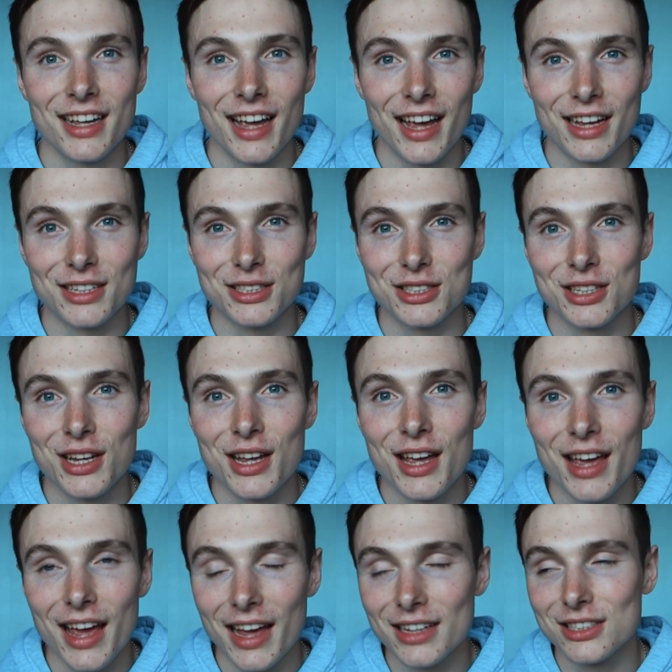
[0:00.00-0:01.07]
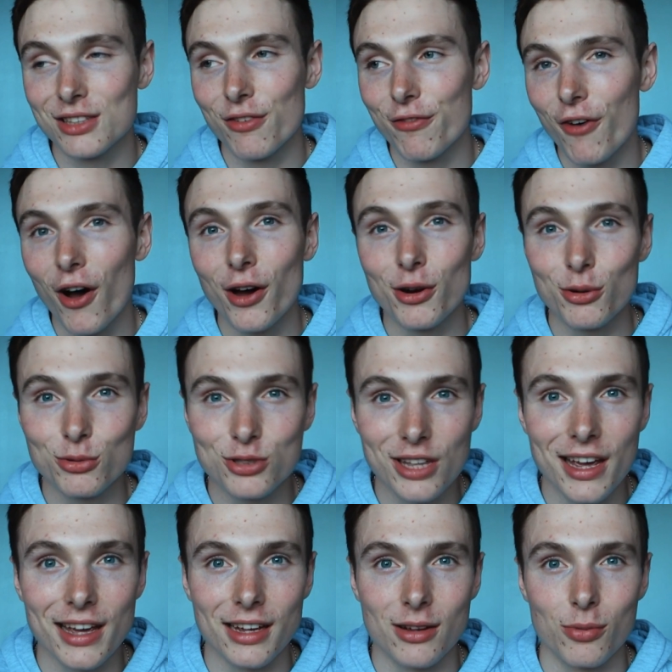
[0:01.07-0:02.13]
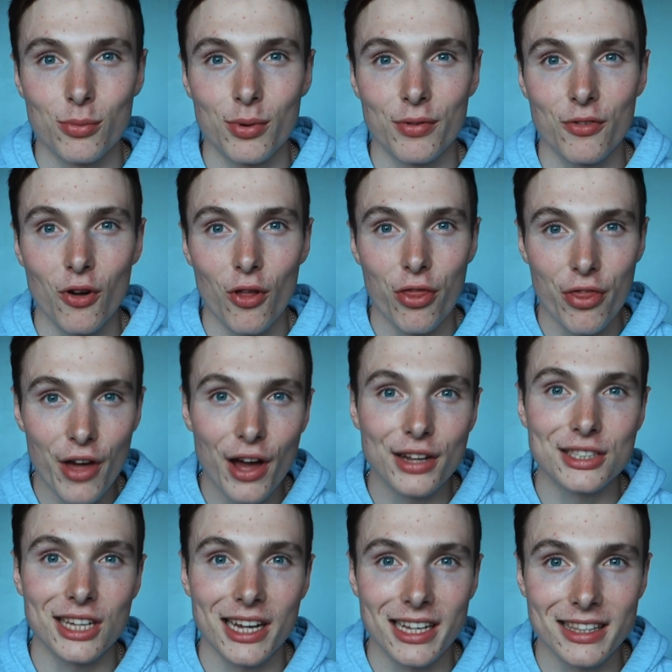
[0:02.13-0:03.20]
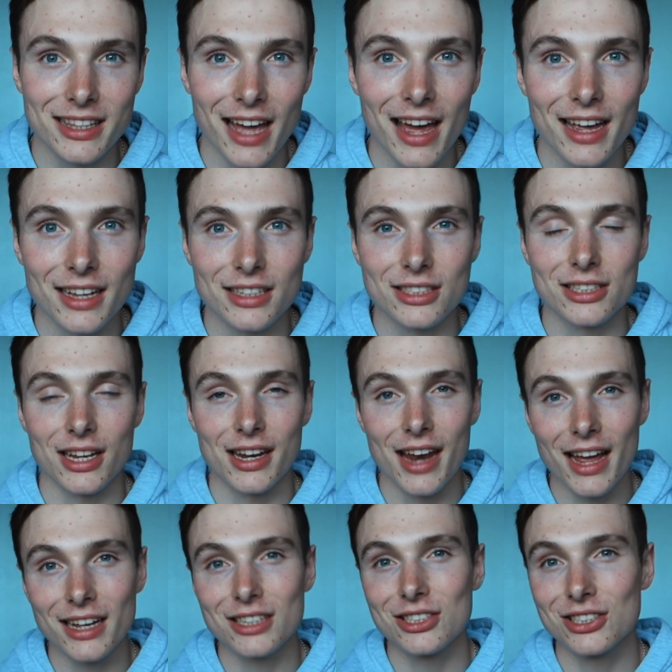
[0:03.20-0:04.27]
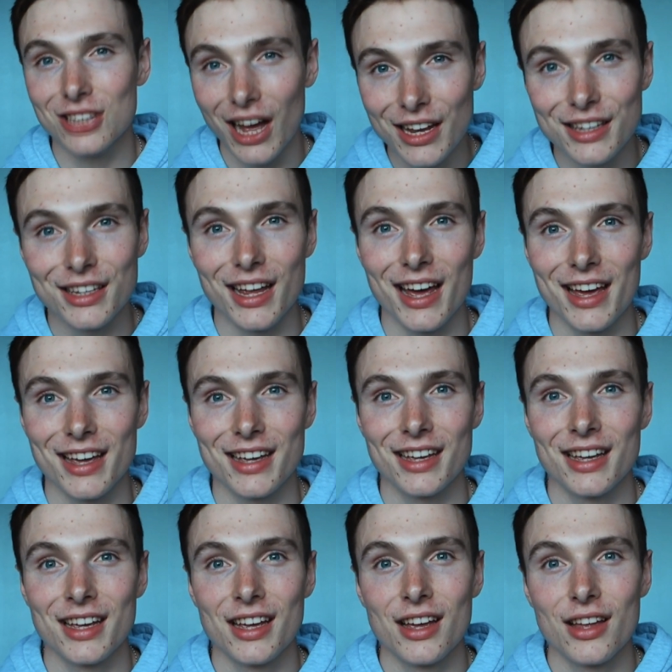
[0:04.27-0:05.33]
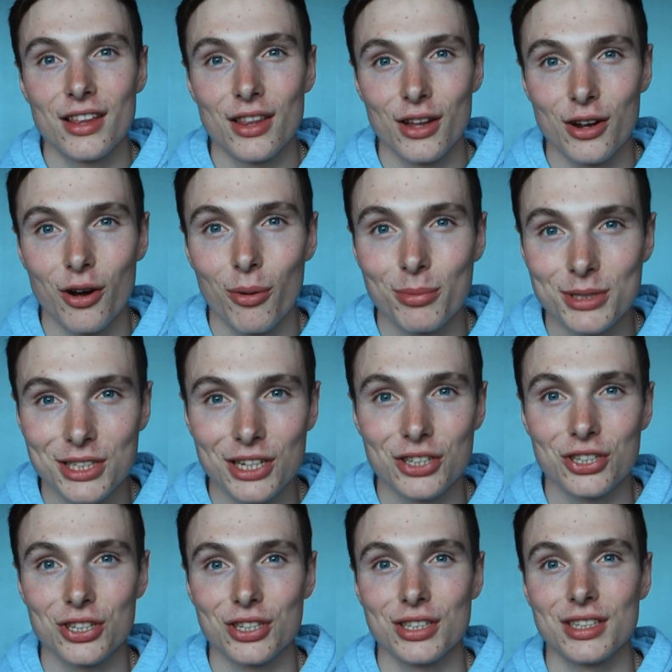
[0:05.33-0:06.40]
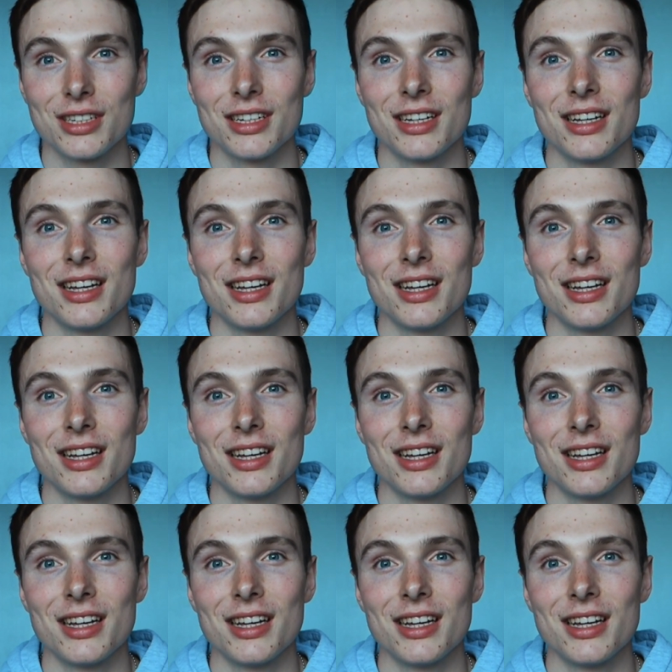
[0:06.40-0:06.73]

It's the final dig. We've got 13 days. Next Sunday, the competition